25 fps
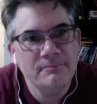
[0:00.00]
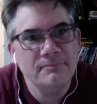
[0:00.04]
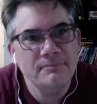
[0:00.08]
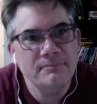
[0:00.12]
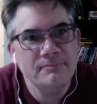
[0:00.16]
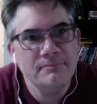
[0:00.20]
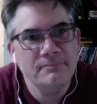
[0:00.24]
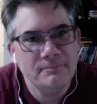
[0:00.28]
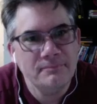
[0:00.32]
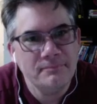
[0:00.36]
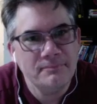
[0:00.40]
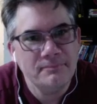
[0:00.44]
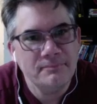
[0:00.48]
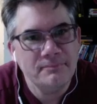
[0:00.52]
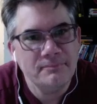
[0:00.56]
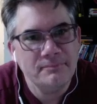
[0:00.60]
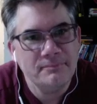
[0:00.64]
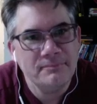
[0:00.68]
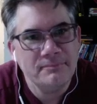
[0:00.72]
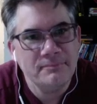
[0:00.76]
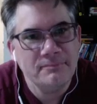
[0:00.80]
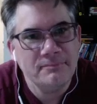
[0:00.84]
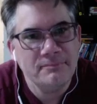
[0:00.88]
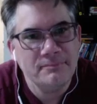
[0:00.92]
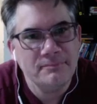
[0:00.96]

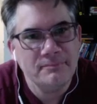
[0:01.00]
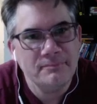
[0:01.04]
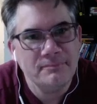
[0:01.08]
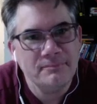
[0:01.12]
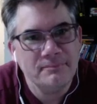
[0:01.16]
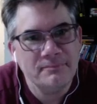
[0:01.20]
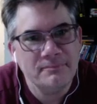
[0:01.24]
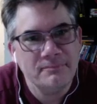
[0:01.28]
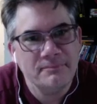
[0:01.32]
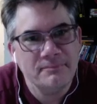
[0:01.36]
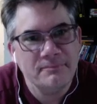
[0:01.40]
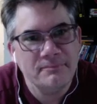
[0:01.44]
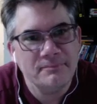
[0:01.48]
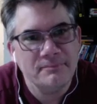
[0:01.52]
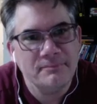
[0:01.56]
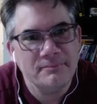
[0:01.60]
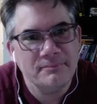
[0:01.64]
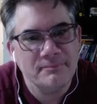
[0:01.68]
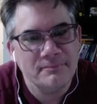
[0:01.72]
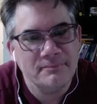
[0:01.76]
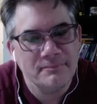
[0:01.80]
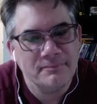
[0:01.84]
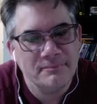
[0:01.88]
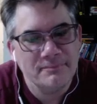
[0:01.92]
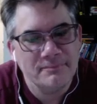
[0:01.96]

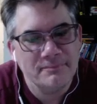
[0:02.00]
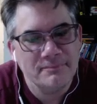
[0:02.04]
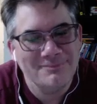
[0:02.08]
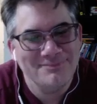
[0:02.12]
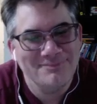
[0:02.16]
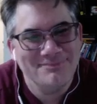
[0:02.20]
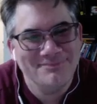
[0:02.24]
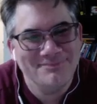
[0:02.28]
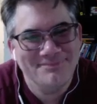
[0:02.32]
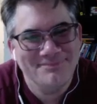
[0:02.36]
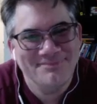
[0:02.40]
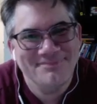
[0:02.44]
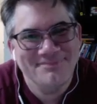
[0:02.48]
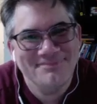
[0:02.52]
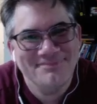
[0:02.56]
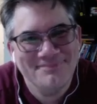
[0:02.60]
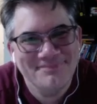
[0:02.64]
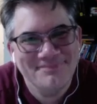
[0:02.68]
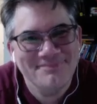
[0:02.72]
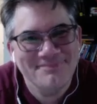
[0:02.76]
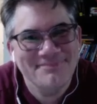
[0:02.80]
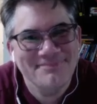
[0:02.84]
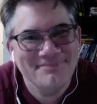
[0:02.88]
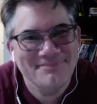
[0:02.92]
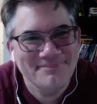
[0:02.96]

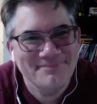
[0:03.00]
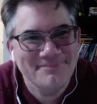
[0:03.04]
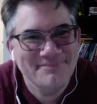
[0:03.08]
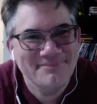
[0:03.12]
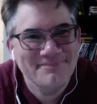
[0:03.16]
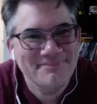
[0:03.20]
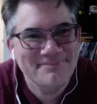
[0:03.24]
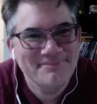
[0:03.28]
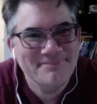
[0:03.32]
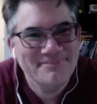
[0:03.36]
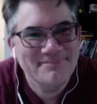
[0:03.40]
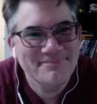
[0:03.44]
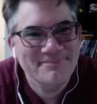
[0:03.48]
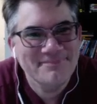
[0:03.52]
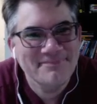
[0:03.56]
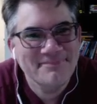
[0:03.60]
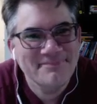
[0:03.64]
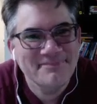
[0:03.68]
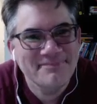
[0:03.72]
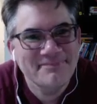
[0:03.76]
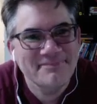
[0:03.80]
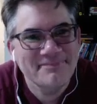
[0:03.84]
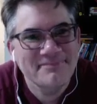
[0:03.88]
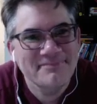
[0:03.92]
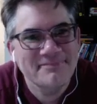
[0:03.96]

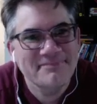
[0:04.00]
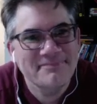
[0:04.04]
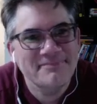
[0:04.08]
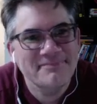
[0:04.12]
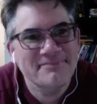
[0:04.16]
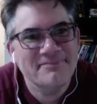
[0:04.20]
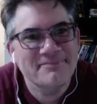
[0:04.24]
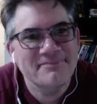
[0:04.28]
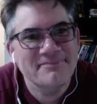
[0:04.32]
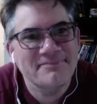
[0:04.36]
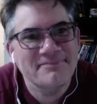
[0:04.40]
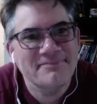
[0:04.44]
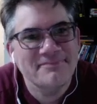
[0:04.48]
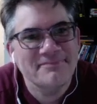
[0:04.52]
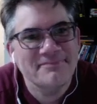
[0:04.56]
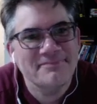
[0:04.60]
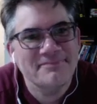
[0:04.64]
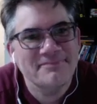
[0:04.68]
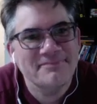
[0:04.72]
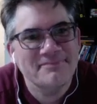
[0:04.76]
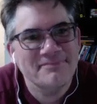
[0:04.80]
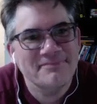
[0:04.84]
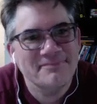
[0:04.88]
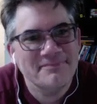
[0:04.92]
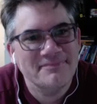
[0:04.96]
No words are spoken by the person on screen.